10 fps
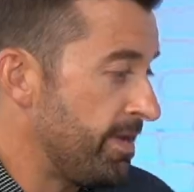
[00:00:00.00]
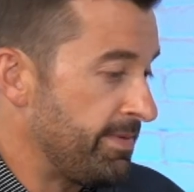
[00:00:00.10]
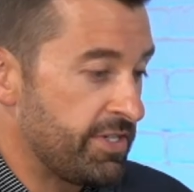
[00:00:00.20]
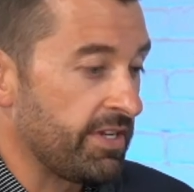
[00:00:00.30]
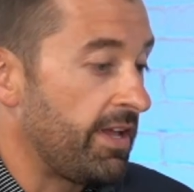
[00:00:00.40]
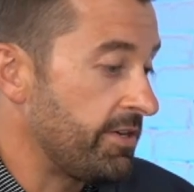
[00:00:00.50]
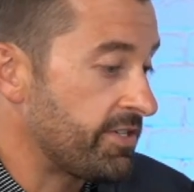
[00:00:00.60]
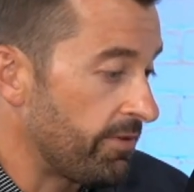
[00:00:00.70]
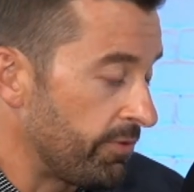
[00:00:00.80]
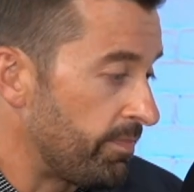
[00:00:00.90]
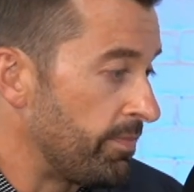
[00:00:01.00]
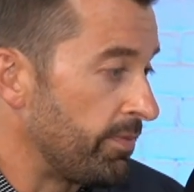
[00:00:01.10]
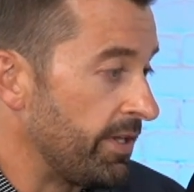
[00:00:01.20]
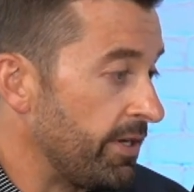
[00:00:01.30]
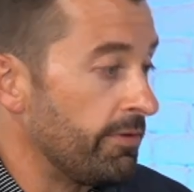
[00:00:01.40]
maybe just align yourself with the
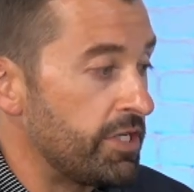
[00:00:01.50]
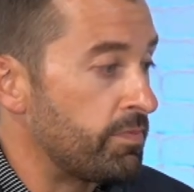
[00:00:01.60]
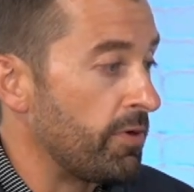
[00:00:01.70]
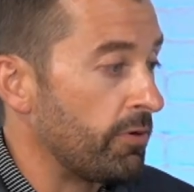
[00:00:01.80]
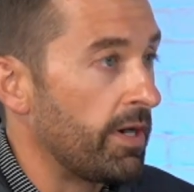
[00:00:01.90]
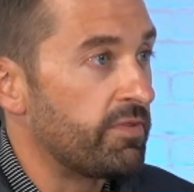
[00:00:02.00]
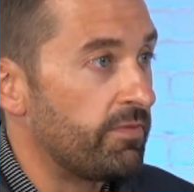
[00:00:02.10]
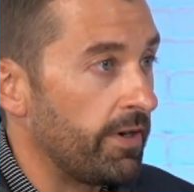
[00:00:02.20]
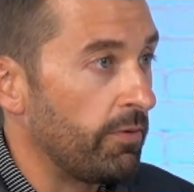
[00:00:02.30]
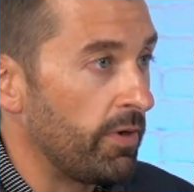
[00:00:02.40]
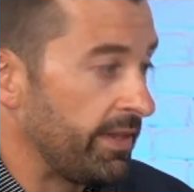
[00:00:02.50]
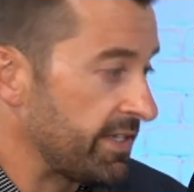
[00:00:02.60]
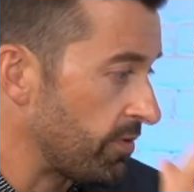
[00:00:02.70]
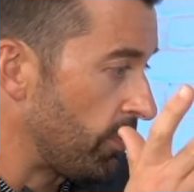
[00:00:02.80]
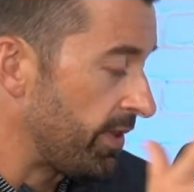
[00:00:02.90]
people that know these programs very well, and
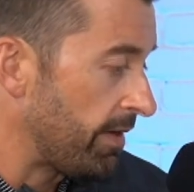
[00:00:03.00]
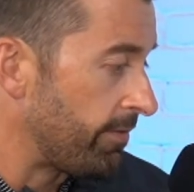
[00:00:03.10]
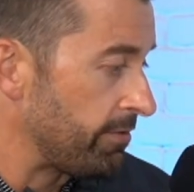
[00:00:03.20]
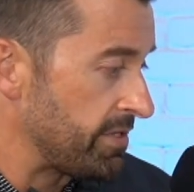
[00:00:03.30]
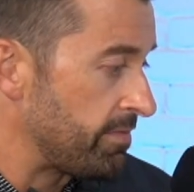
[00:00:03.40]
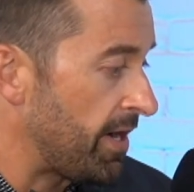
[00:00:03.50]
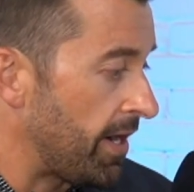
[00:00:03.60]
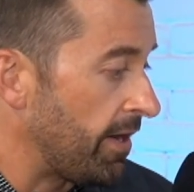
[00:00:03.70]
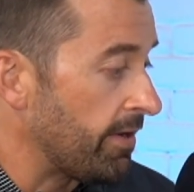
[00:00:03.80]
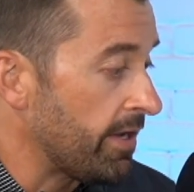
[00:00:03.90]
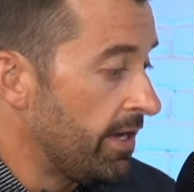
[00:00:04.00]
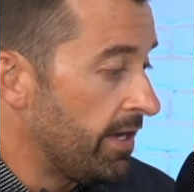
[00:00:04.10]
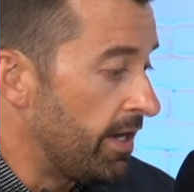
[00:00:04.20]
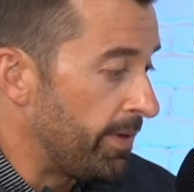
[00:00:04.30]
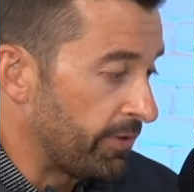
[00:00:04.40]
that's the one thing I've always admired
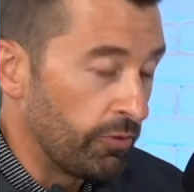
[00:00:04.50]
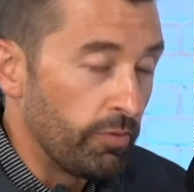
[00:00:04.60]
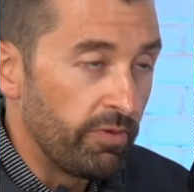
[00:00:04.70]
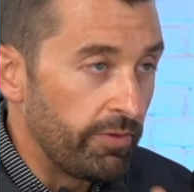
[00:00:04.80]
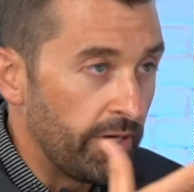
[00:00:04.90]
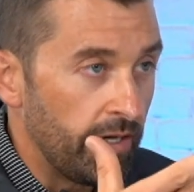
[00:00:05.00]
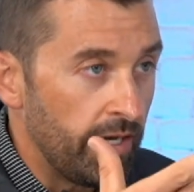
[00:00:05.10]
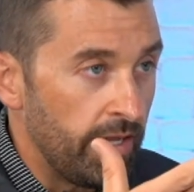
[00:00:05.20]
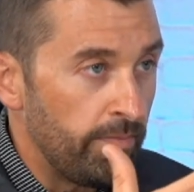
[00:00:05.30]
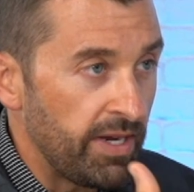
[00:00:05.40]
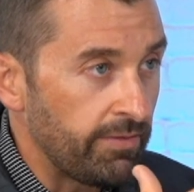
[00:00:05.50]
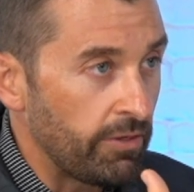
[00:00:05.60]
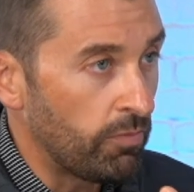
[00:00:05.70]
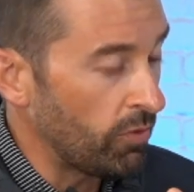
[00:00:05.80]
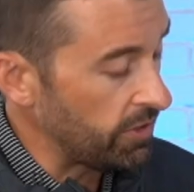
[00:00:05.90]
about the group over there at Bank &
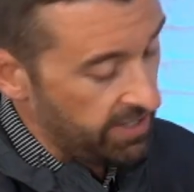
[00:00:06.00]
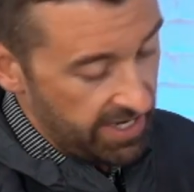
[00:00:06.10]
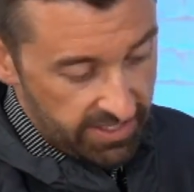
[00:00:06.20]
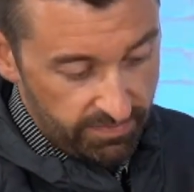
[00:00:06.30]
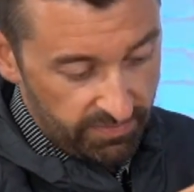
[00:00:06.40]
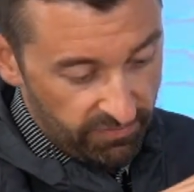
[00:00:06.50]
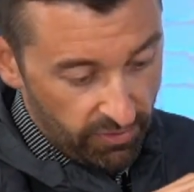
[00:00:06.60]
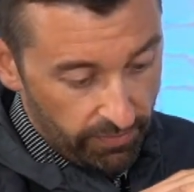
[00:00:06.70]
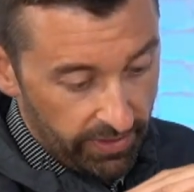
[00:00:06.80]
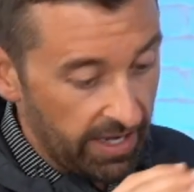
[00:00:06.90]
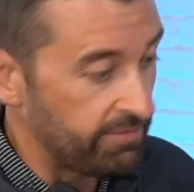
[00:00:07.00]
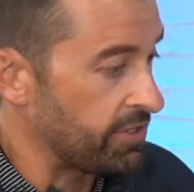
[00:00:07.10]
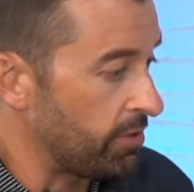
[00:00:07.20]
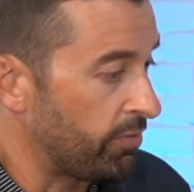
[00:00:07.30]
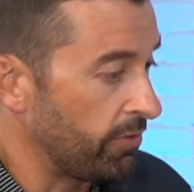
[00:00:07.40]
Eagle Mortgage. You guys are involved in every
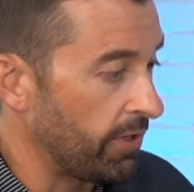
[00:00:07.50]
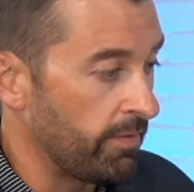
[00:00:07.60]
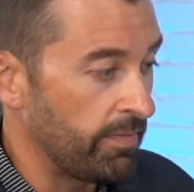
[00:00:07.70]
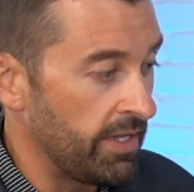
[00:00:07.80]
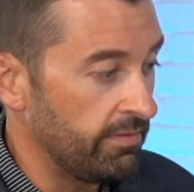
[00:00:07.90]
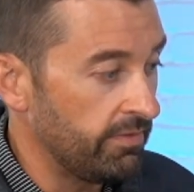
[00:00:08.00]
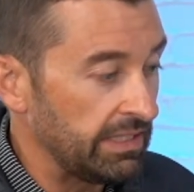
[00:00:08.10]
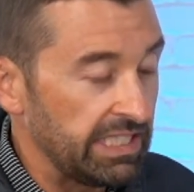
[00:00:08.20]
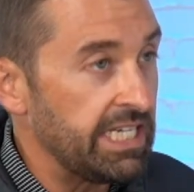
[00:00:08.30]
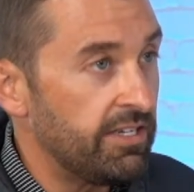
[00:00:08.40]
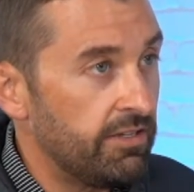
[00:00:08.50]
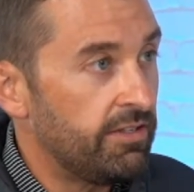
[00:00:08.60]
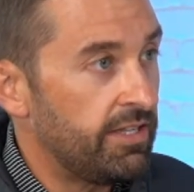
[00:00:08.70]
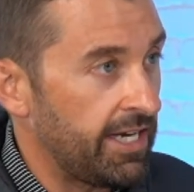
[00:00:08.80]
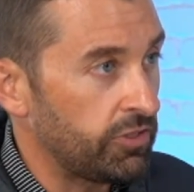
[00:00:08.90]
single program and lead
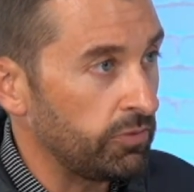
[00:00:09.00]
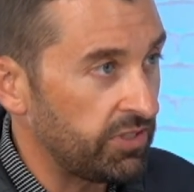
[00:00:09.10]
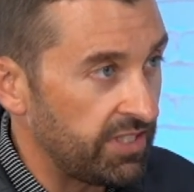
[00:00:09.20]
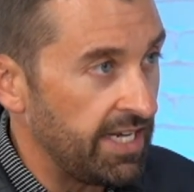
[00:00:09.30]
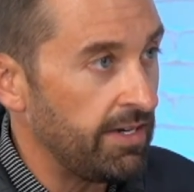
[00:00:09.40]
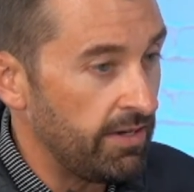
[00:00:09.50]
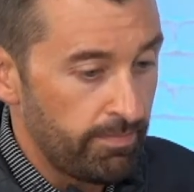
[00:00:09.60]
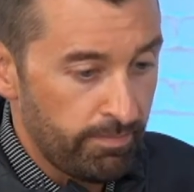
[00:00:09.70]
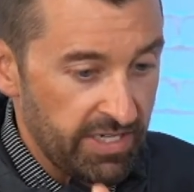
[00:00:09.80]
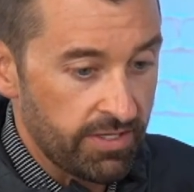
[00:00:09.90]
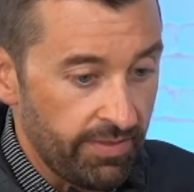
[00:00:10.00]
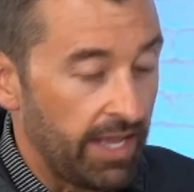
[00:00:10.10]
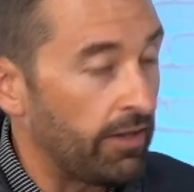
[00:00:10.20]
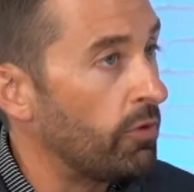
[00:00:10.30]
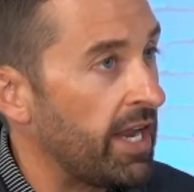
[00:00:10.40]
the actual state based on
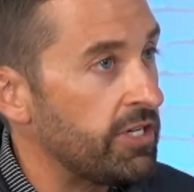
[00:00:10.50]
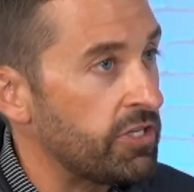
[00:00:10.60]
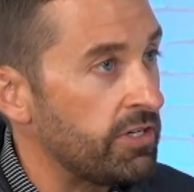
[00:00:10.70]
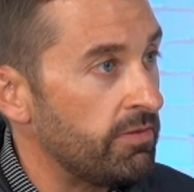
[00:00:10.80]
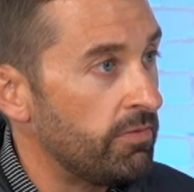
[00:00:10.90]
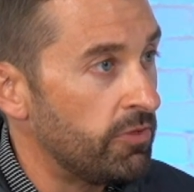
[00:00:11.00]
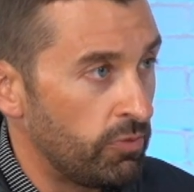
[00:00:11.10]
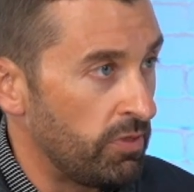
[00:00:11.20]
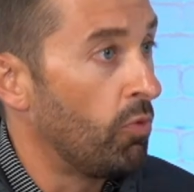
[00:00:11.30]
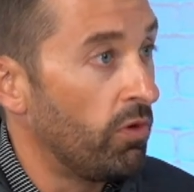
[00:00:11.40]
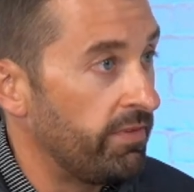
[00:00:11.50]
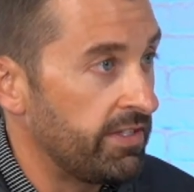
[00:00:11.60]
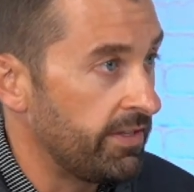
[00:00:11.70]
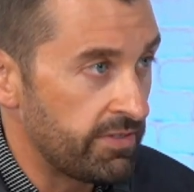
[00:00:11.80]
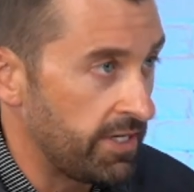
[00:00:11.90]
that location, doing more of
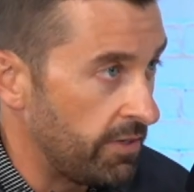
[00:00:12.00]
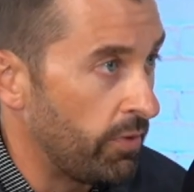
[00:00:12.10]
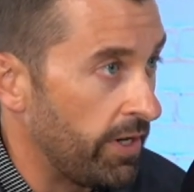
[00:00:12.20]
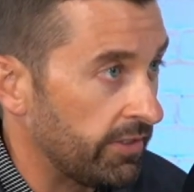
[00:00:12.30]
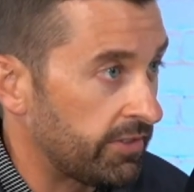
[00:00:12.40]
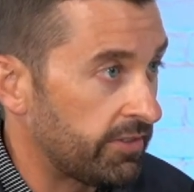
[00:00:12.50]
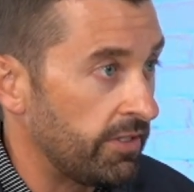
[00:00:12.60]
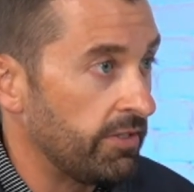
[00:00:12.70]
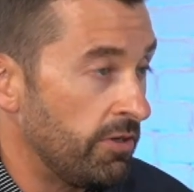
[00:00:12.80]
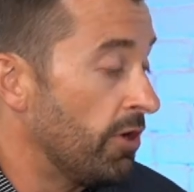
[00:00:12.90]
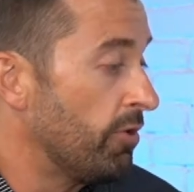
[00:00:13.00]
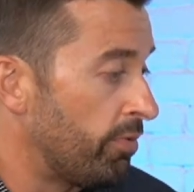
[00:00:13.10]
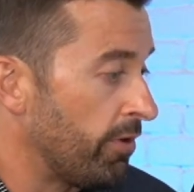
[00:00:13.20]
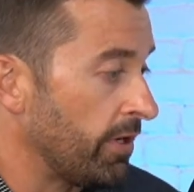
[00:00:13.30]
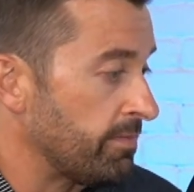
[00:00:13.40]
these loans than anyone else. So you know the
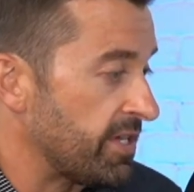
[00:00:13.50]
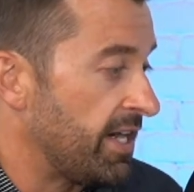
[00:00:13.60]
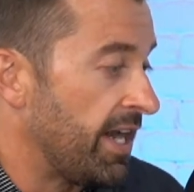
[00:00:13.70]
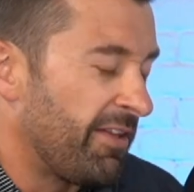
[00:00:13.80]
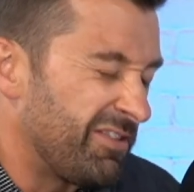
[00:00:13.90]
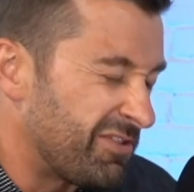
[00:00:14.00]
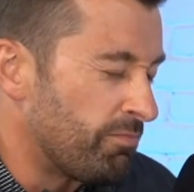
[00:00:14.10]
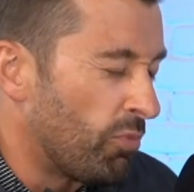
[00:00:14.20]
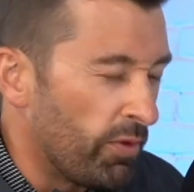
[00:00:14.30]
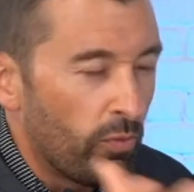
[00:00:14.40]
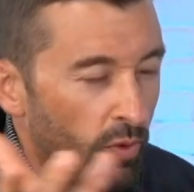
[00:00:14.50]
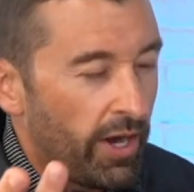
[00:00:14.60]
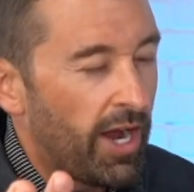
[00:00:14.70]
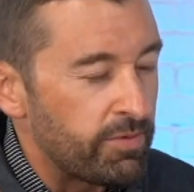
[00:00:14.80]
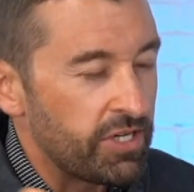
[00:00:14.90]
programs in and out. There's more than
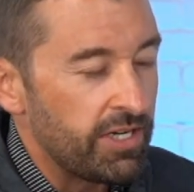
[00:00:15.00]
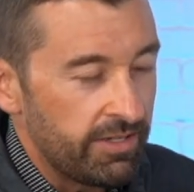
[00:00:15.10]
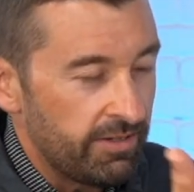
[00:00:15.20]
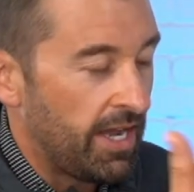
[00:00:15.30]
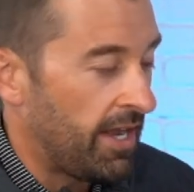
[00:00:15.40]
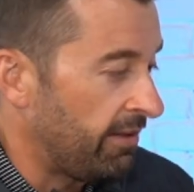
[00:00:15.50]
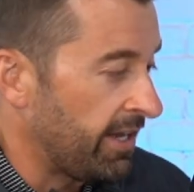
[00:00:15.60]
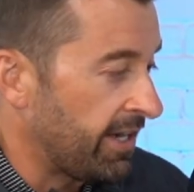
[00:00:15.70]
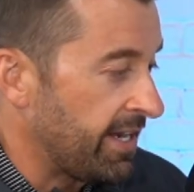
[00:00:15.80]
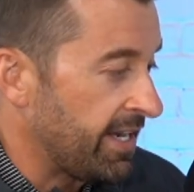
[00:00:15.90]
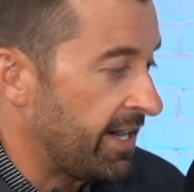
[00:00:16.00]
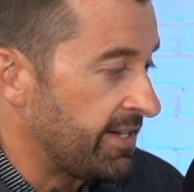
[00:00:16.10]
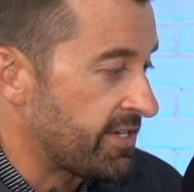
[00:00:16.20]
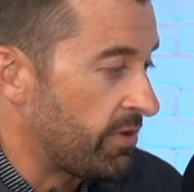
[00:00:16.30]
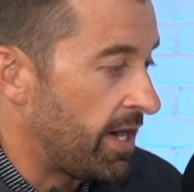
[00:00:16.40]
one option, and I like how you kind
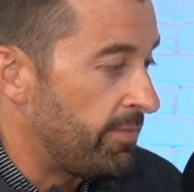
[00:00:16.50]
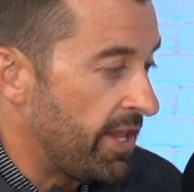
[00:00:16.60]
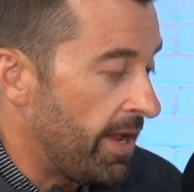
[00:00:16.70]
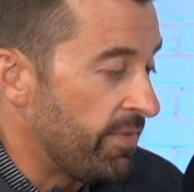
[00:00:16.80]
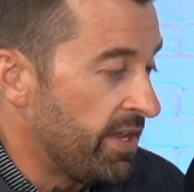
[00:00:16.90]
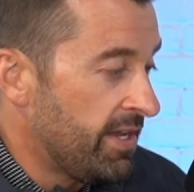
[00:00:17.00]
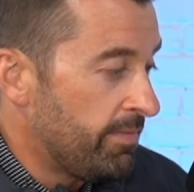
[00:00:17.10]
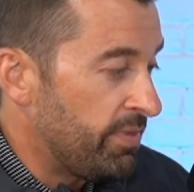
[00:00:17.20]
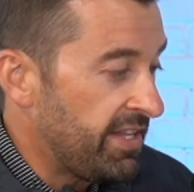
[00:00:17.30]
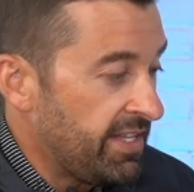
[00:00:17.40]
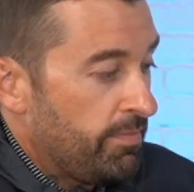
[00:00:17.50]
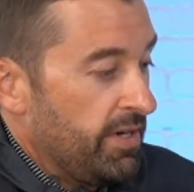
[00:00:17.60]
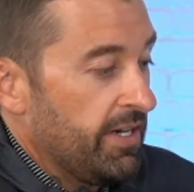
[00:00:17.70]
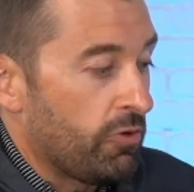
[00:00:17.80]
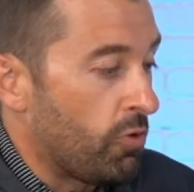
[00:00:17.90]
of described that. But I think the
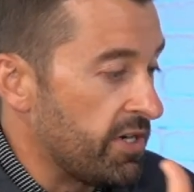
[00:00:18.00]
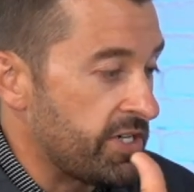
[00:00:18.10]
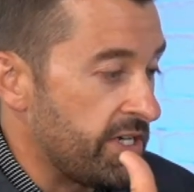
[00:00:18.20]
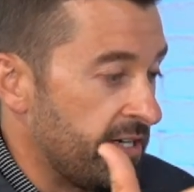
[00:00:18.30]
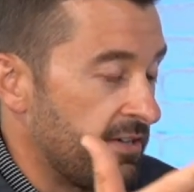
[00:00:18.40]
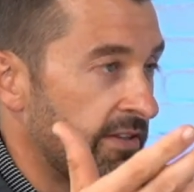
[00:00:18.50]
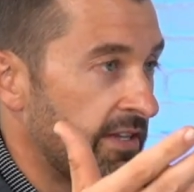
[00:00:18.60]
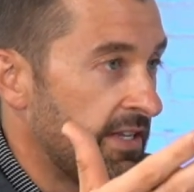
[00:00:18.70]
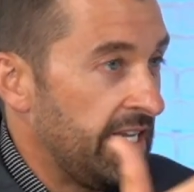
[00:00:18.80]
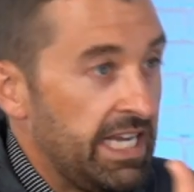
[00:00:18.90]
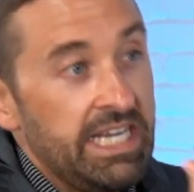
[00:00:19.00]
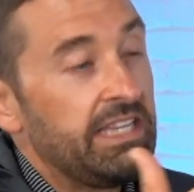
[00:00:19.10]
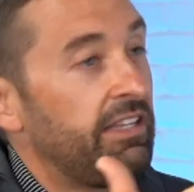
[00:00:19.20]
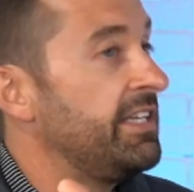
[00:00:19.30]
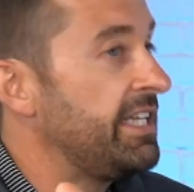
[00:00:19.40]
bigger question here, and
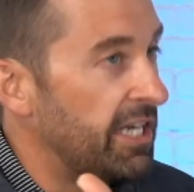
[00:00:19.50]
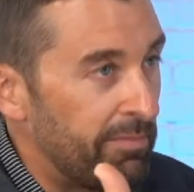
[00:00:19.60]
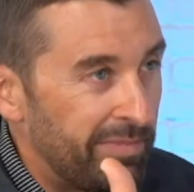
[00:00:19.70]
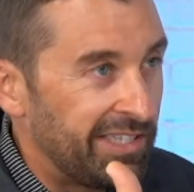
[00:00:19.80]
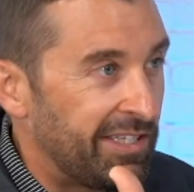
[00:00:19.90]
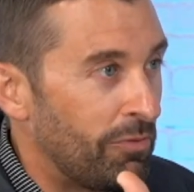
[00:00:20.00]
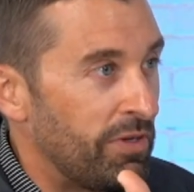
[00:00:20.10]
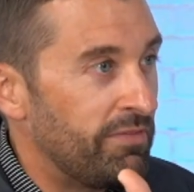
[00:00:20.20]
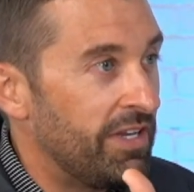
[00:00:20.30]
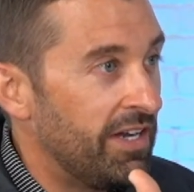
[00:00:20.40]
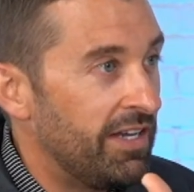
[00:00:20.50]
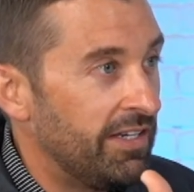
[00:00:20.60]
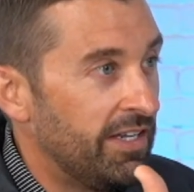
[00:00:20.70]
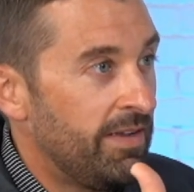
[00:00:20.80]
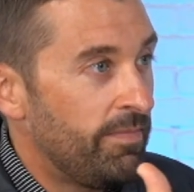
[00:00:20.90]
any lending update that we've done,